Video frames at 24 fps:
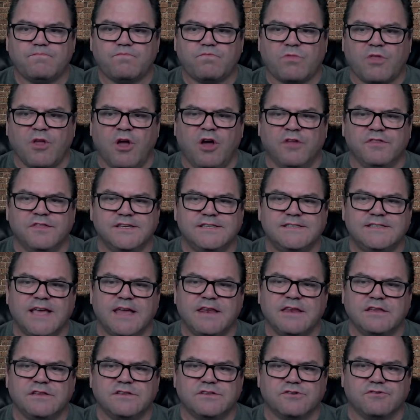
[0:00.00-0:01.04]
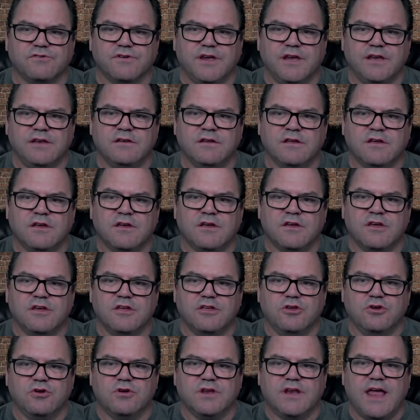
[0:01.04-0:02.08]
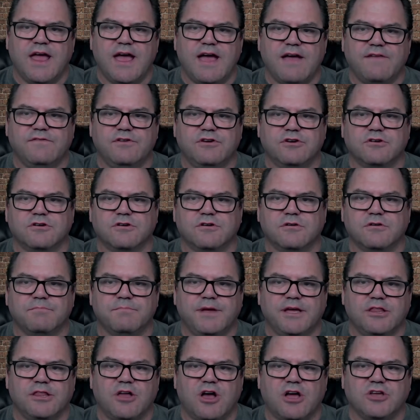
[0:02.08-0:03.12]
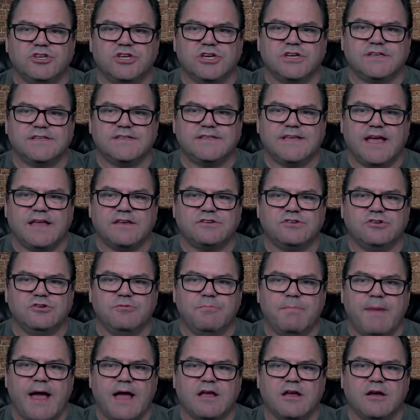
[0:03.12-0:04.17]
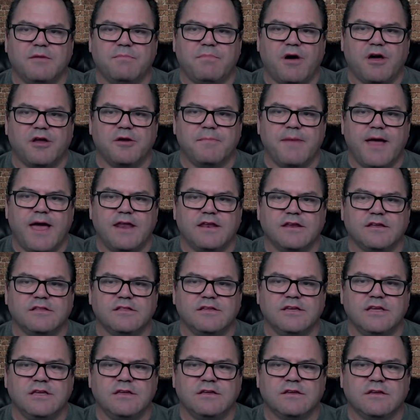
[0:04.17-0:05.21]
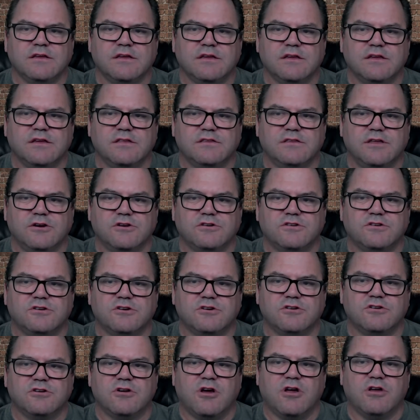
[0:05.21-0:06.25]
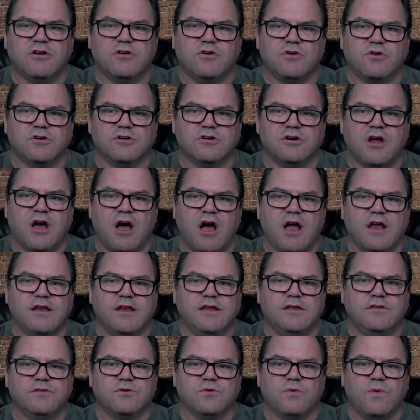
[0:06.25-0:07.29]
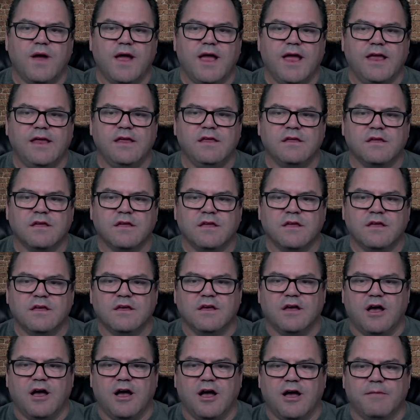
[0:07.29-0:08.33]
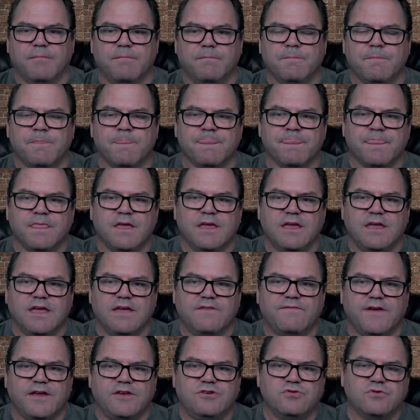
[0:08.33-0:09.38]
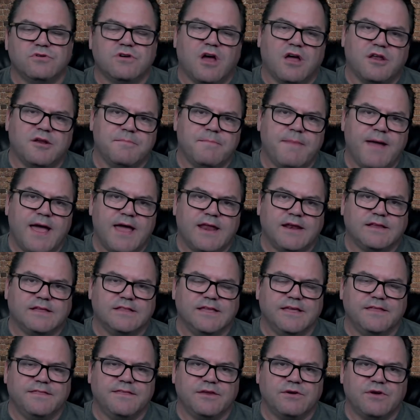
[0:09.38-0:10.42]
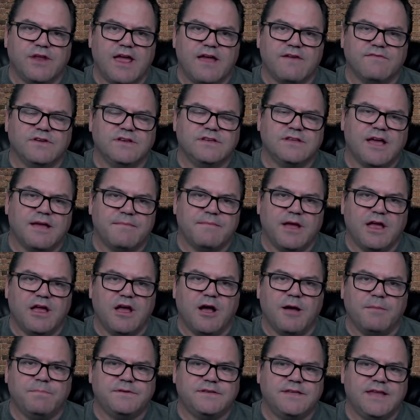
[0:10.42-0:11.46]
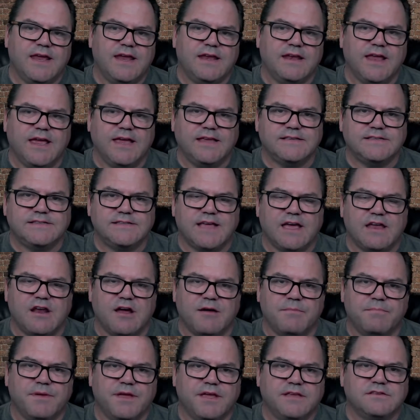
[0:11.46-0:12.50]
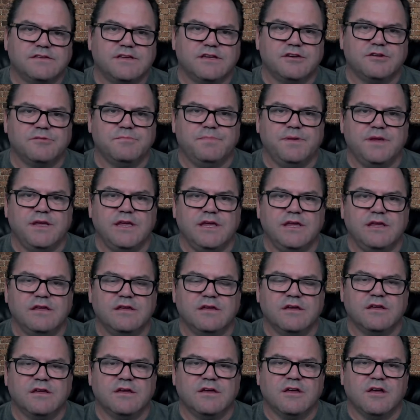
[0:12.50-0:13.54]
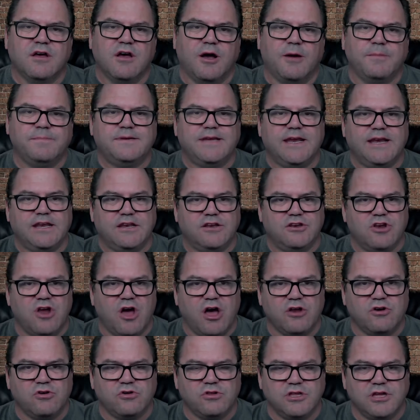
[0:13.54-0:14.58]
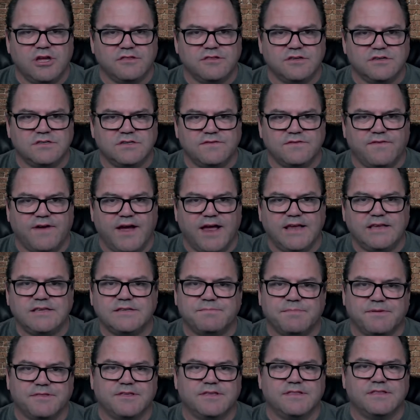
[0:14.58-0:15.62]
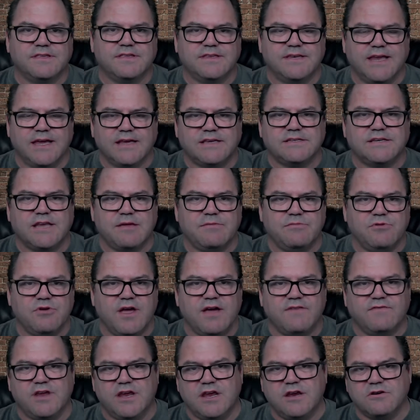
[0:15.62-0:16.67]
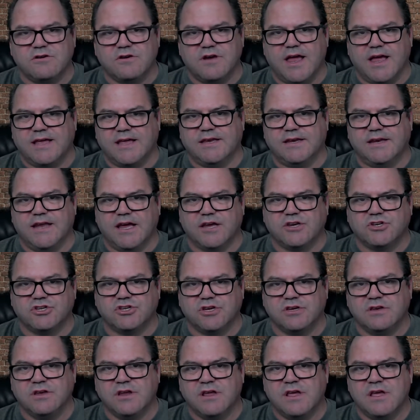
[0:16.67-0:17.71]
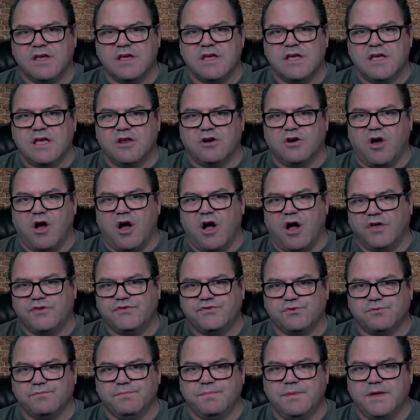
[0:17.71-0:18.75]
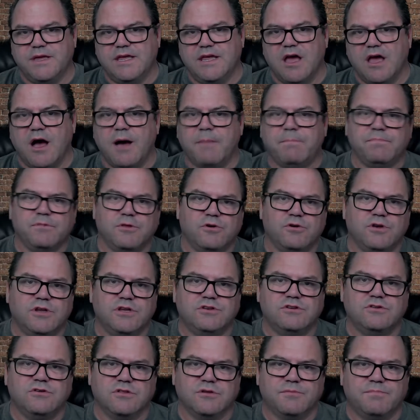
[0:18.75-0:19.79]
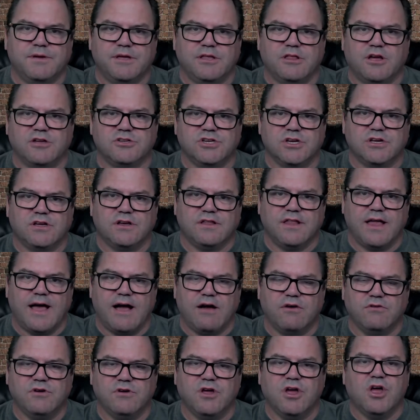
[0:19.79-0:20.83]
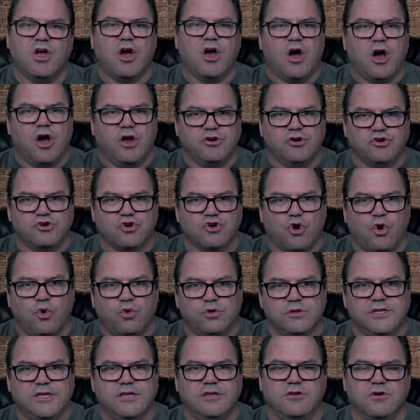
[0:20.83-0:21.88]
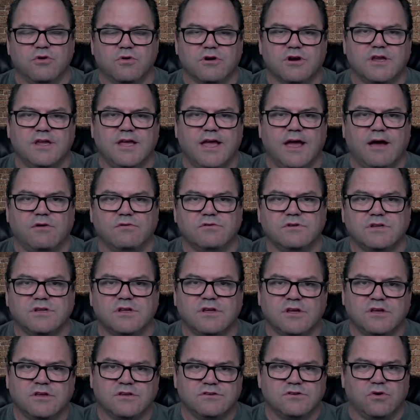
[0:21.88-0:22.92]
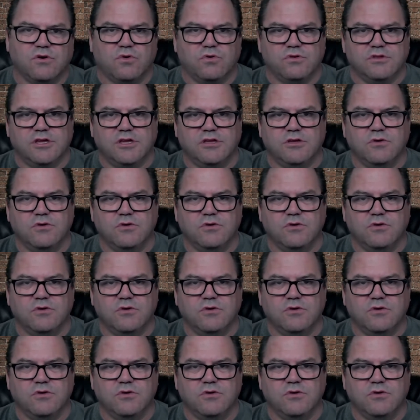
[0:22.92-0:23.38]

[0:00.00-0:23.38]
on the settings screen, you can have your PitLogic set to backup automatically. There it's turned on or not, either way. If I do it automatically, then every time I update a setup, it's going to be updated not only on this device, but then the next time you have an internet connection, it'll also be uploaded to the PitLogic cloud under only your account, so only you